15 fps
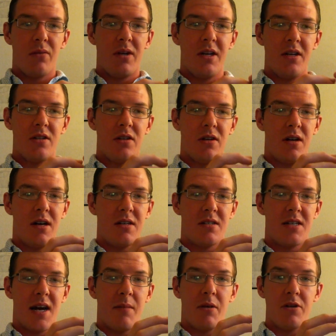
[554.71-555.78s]
we need to
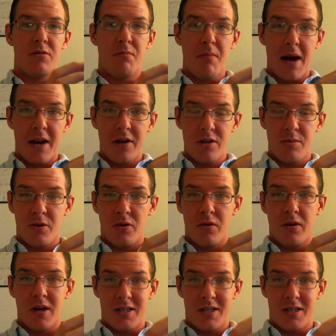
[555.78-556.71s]
establish manageable,